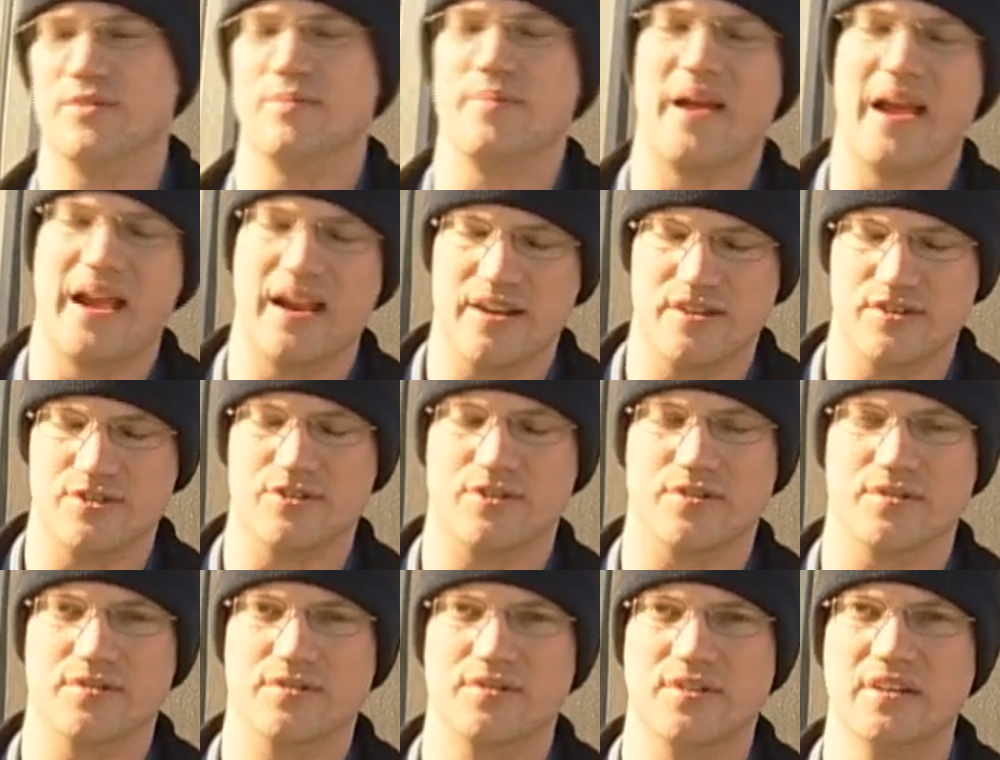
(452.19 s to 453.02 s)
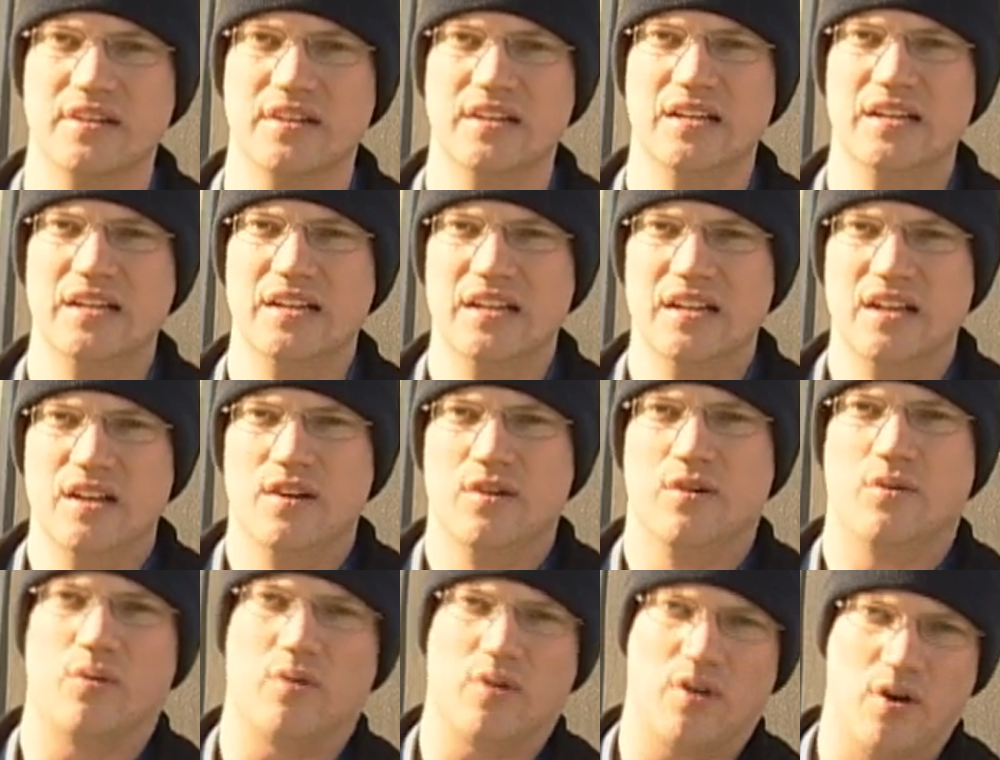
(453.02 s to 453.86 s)
or managers
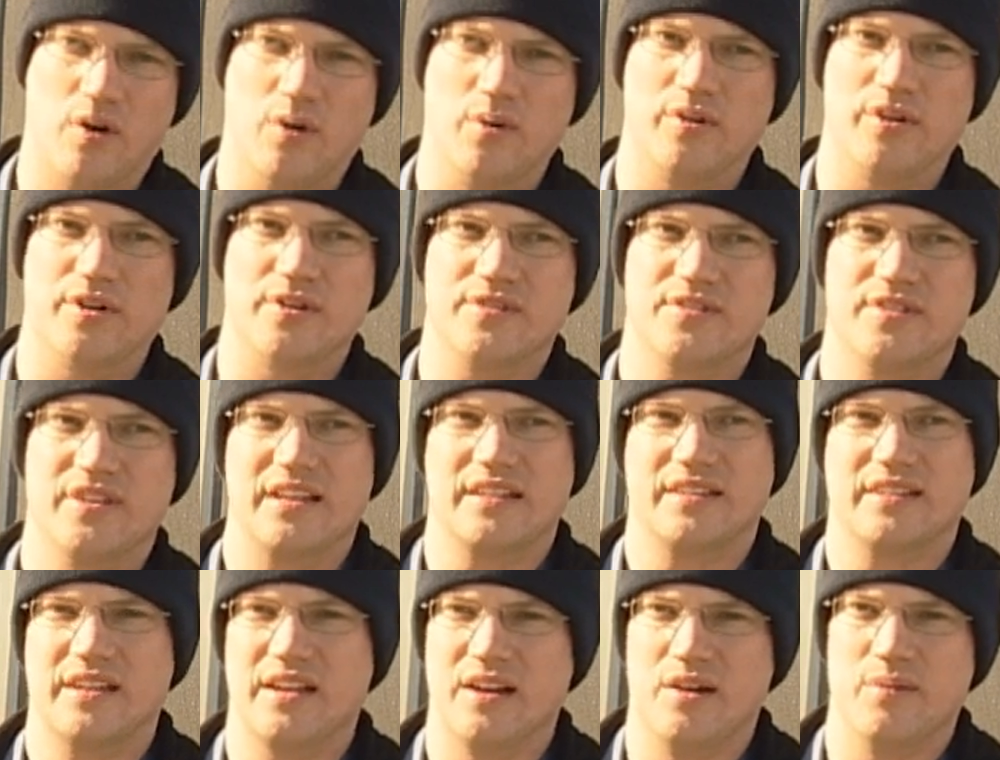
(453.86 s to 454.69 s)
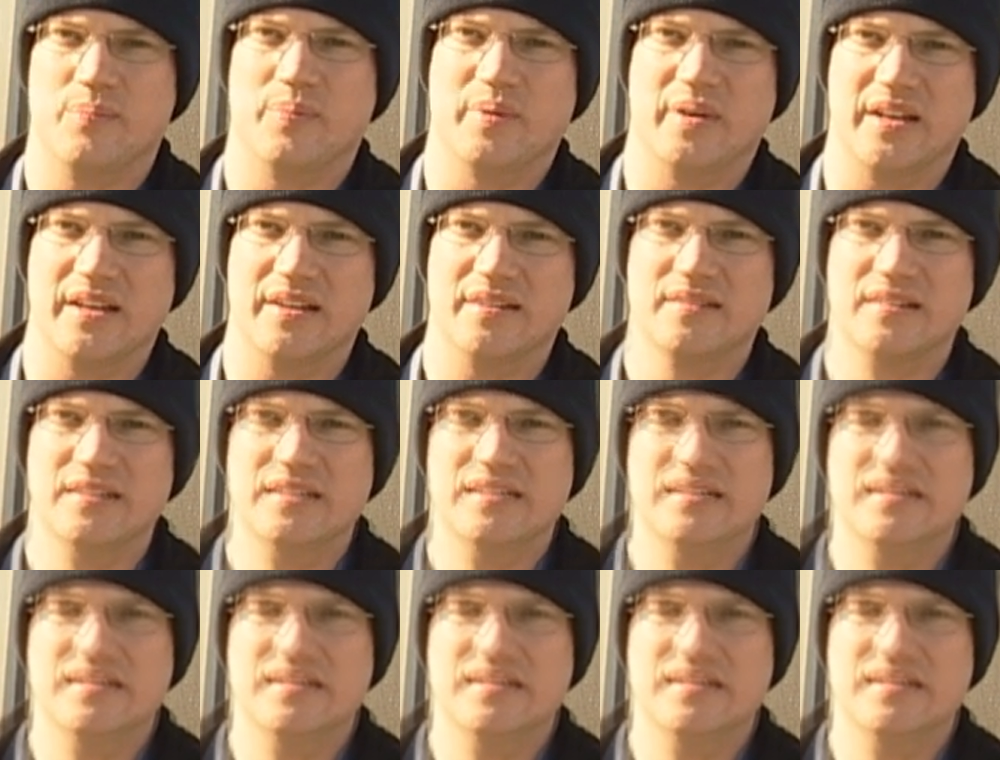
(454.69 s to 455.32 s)
or owners at the company.